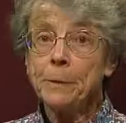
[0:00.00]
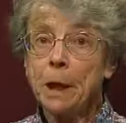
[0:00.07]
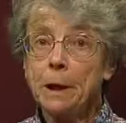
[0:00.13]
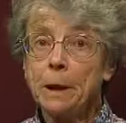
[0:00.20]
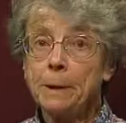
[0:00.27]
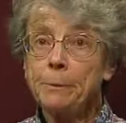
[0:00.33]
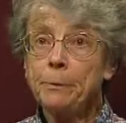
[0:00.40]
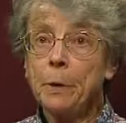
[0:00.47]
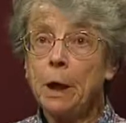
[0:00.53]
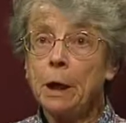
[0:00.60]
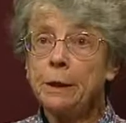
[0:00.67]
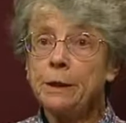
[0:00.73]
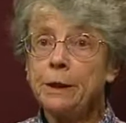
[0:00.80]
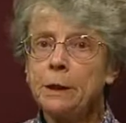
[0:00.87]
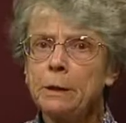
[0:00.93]
Um,
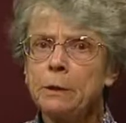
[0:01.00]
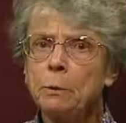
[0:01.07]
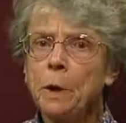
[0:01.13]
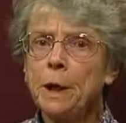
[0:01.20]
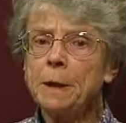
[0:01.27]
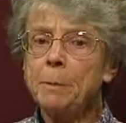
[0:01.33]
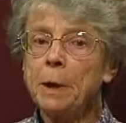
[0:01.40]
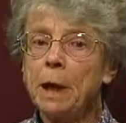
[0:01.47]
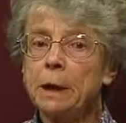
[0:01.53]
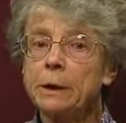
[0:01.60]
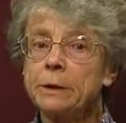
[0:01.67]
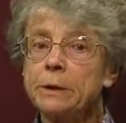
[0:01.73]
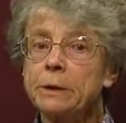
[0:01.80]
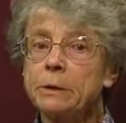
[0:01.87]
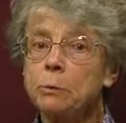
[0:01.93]
I think the one
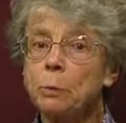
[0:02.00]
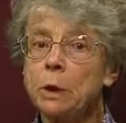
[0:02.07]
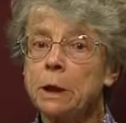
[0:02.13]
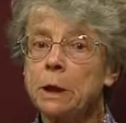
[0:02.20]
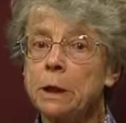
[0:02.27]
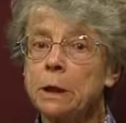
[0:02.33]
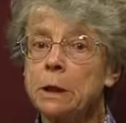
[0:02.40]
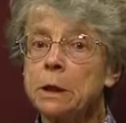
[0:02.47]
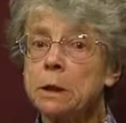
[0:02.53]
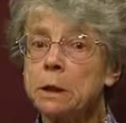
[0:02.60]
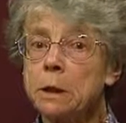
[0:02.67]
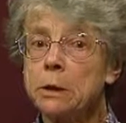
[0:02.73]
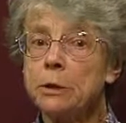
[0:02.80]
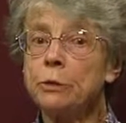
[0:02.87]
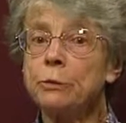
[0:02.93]
about where
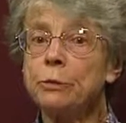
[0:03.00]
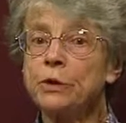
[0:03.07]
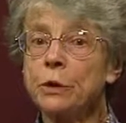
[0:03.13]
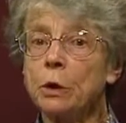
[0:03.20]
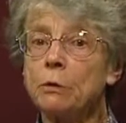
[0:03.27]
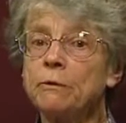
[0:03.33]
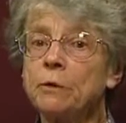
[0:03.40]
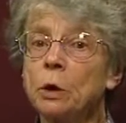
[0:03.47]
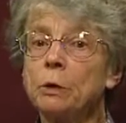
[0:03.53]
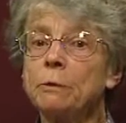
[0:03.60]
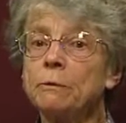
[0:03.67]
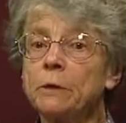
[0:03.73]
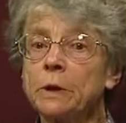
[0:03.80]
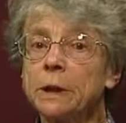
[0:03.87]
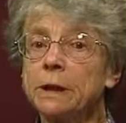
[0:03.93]
you resolve
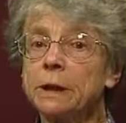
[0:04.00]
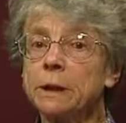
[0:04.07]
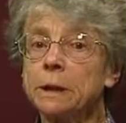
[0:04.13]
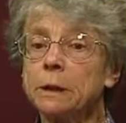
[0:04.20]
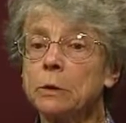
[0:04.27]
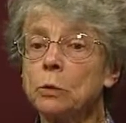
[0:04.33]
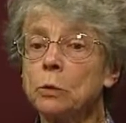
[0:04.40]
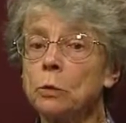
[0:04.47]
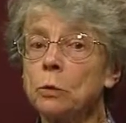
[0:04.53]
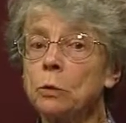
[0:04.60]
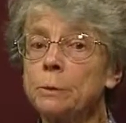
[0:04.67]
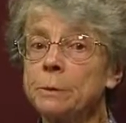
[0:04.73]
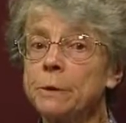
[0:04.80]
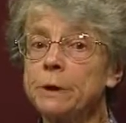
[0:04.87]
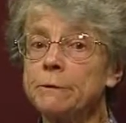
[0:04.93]
conflict
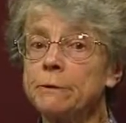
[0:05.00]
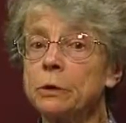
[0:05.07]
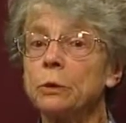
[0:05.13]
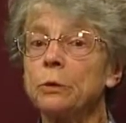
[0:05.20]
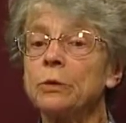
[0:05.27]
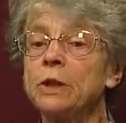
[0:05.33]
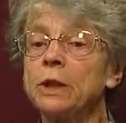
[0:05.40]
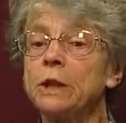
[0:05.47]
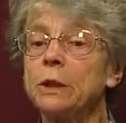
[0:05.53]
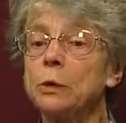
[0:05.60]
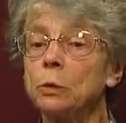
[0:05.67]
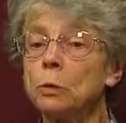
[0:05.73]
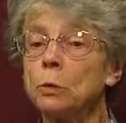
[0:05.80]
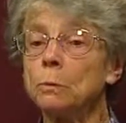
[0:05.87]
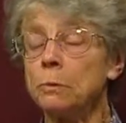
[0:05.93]
or difficulty,
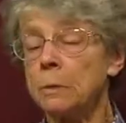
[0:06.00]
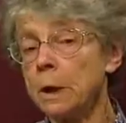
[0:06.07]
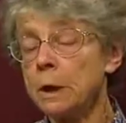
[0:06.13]
or